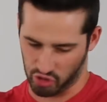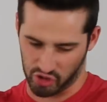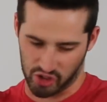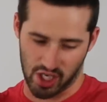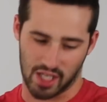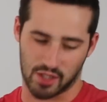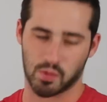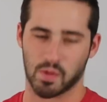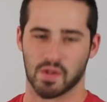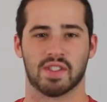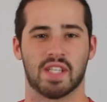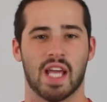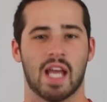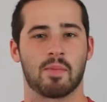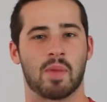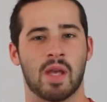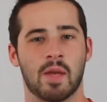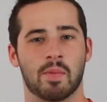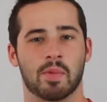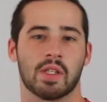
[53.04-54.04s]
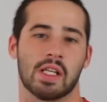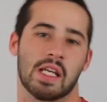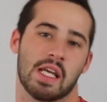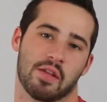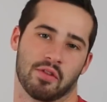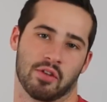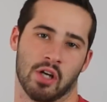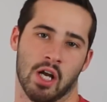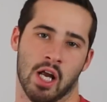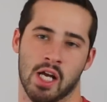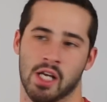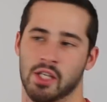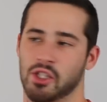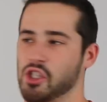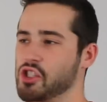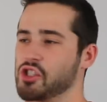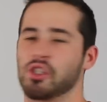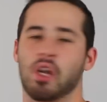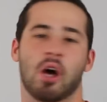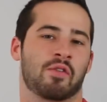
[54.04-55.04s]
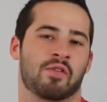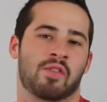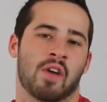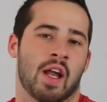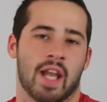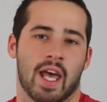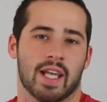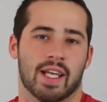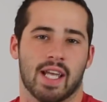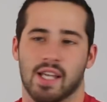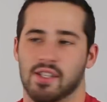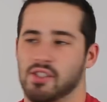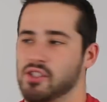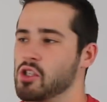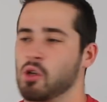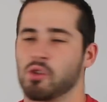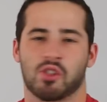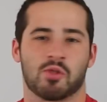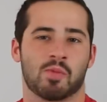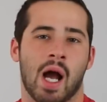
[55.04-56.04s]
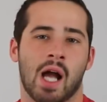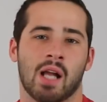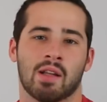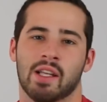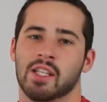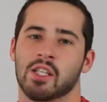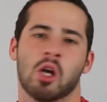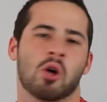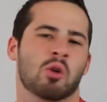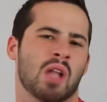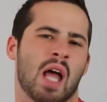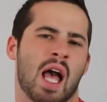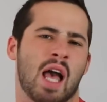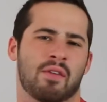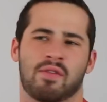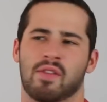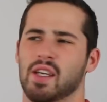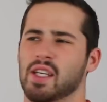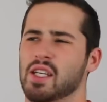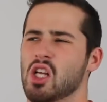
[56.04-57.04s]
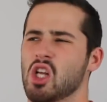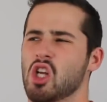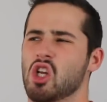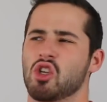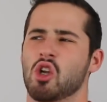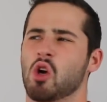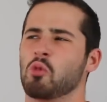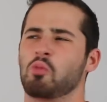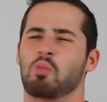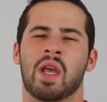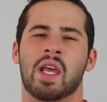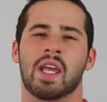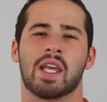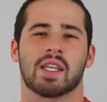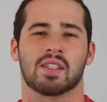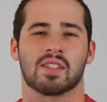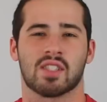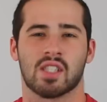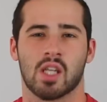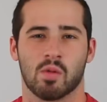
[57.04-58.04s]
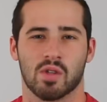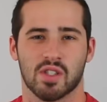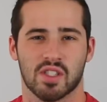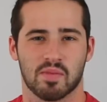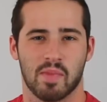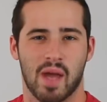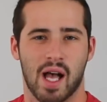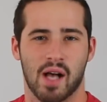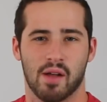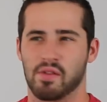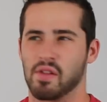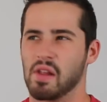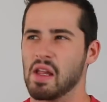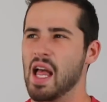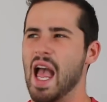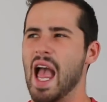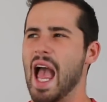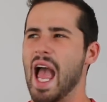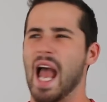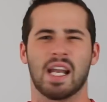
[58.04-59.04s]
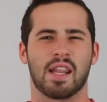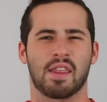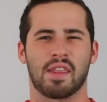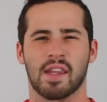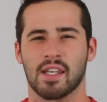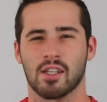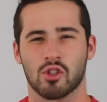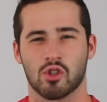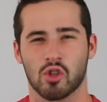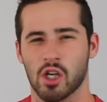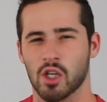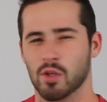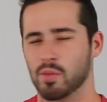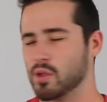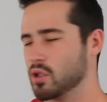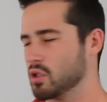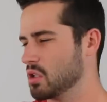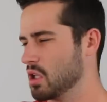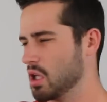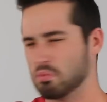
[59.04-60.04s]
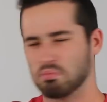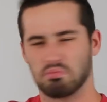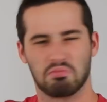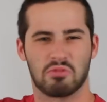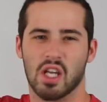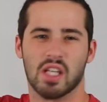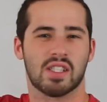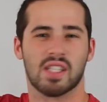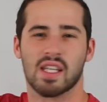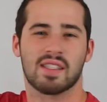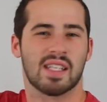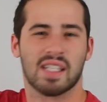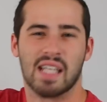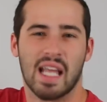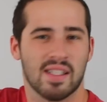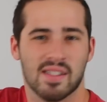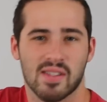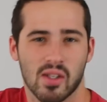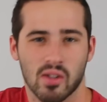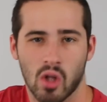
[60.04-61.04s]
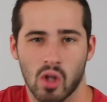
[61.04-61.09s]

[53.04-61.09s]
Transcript: sex with dead people either, huh? Just no fun, I guess. No smiling, no laughing, no peeing in someone's mouth. Anything enjoyable, just it's against the